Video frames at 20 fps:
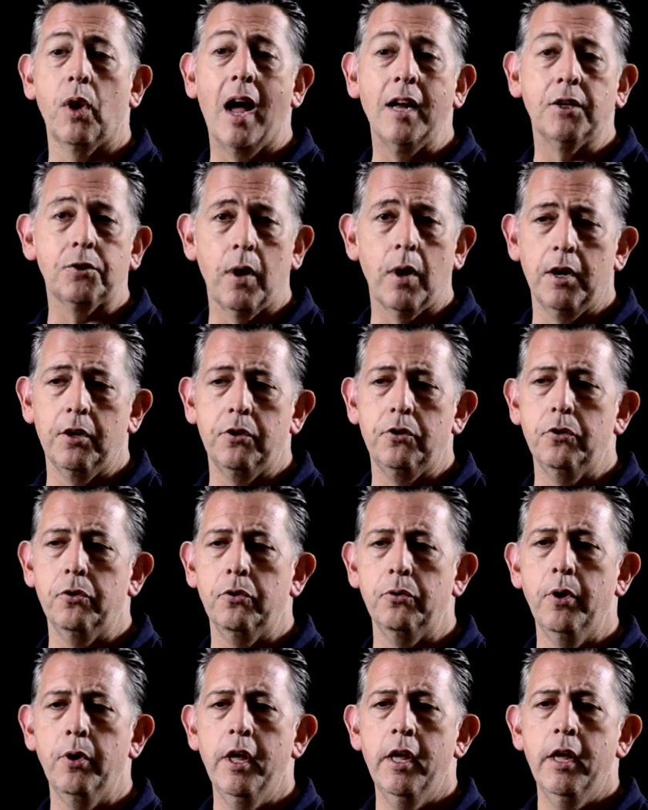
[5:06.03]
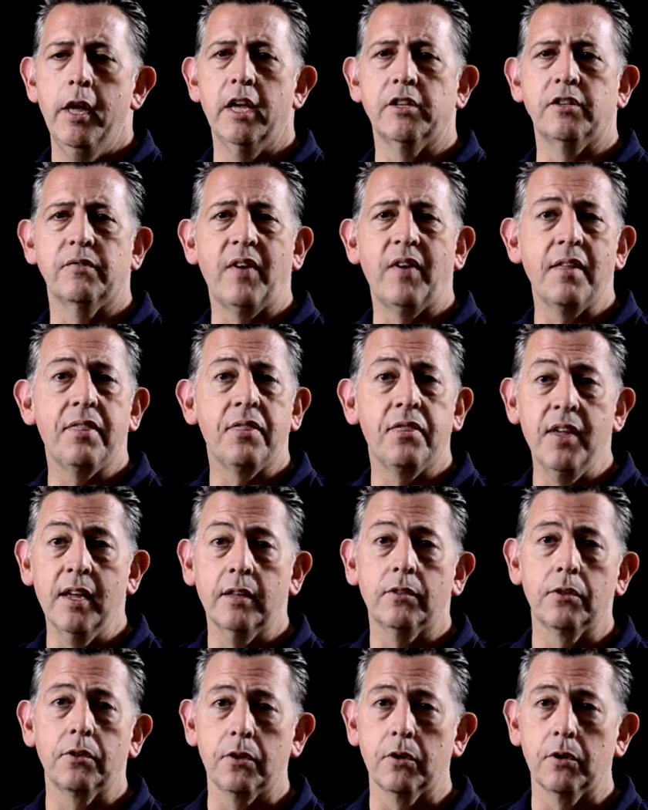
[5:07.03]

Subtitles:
what I try to do is if I think